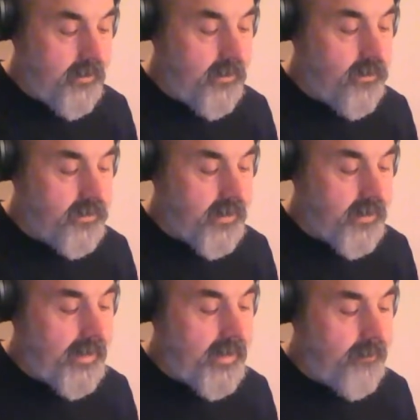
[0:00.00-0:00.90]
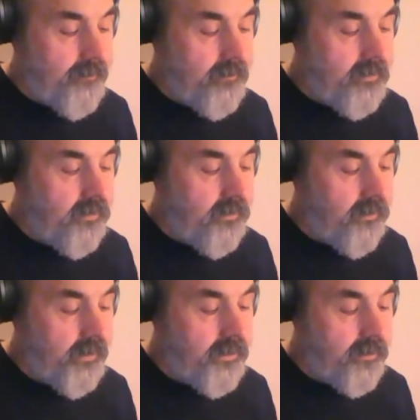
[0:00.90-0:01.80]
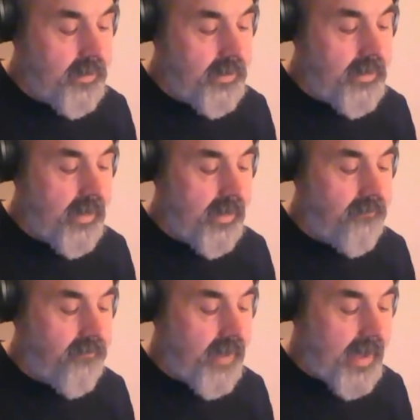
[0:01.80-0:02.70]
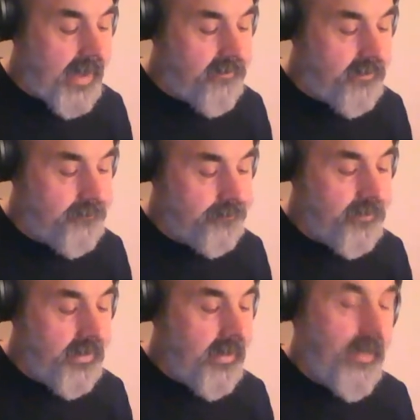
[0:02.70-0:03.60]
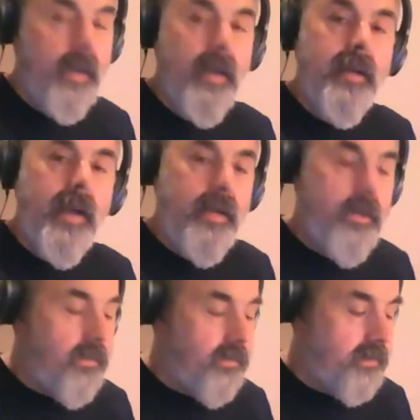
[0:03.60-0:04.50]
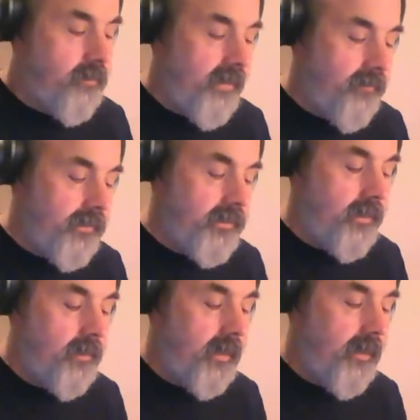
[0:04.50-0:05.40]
you slide up to 3 and 5. And I use my first and